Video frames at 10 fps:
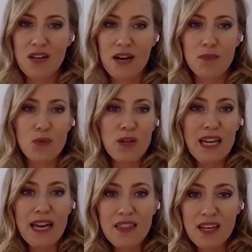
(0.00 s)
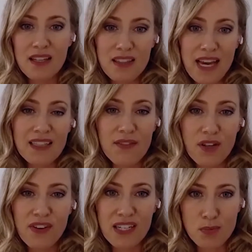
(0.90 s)
Um, when you get that, that
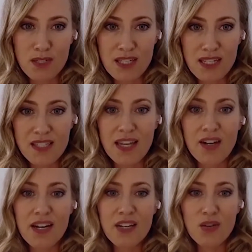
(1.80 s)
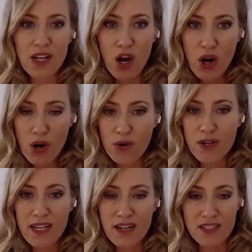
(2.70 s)
level of expertise there and you can
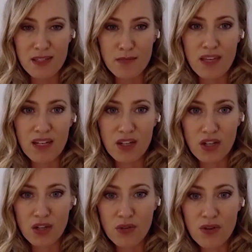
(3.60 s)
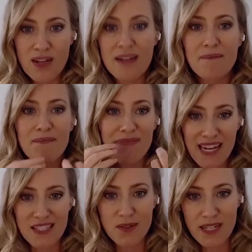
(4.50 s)
hone in on something new,
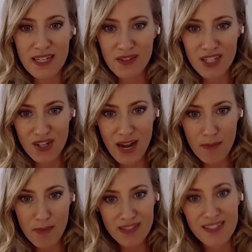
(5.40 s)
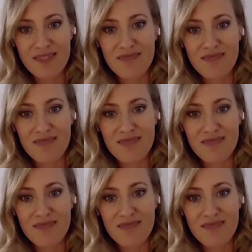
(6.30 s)
that's when innovation happens.